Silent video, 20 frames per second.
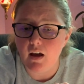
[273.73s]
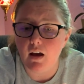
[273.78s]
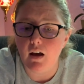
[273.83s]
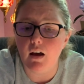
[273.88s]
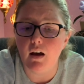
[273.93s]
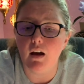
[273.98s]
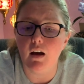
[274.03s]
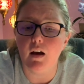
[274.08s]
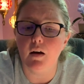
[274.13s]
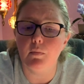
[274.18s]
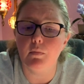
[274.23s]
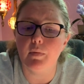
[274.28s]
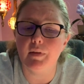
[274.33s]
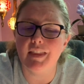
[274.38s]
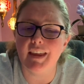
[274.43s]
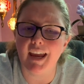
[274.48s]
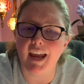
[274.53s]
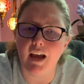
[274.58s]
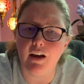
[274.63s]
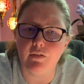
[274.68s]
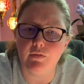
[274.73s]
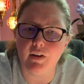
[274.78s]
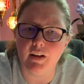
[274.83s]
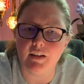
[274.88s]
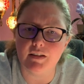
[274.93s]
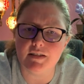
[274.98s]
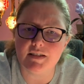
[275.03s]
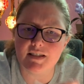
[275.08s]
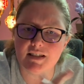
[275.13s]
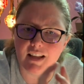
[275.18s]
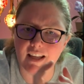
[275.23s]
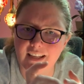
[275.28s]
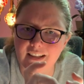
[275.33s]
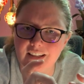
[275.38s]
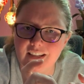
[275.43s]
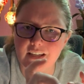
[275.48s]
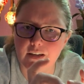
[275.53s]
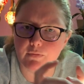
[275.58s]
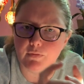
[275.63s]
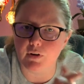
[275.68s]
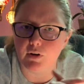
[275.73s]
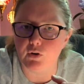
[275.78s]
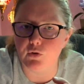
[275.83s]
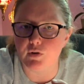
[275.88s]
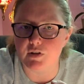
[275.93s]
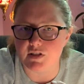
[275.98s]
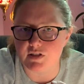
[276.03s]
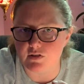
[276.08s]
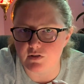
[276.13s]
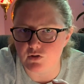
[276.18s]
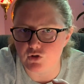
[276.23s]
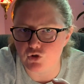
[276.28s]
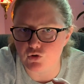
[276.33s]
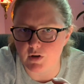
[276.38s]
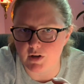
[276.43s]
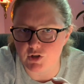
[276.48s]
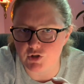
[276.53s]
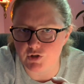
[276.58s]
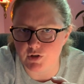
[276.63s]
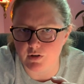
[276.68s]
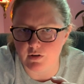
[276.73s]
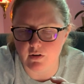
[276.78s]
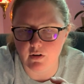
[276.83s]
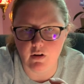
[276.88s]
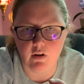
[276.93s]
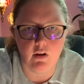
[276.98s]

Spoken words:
but they have a slightly different crystal structure.